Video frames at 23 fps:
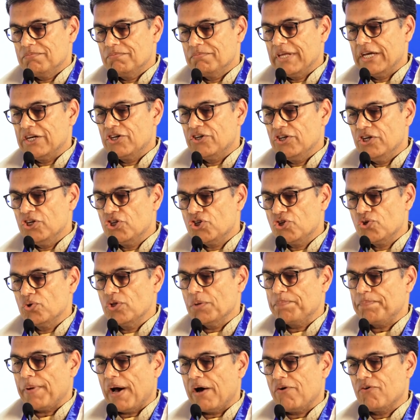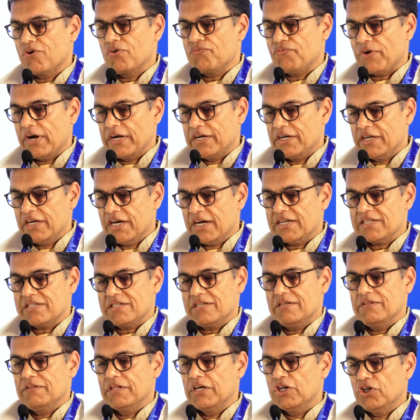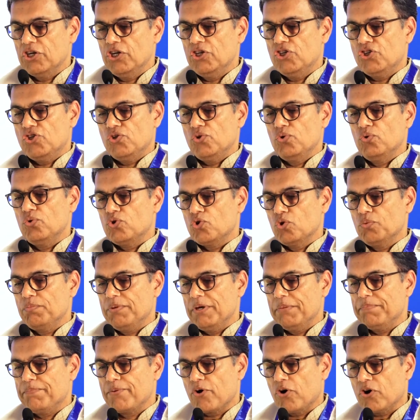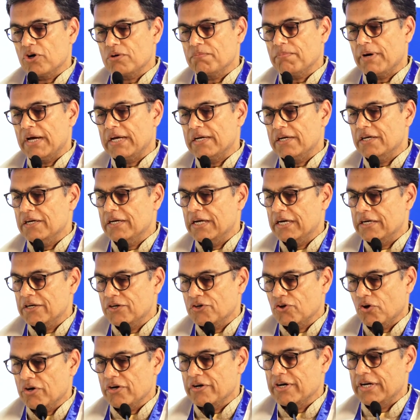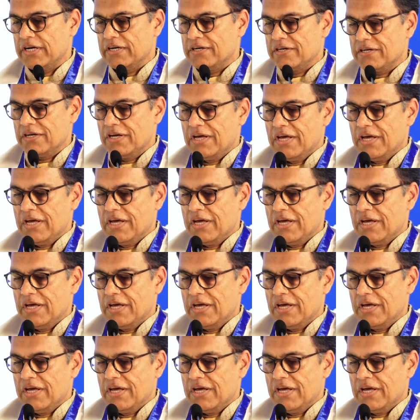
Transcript: They teach you the power of ideas, they teach you to be broad-minded and tolerant,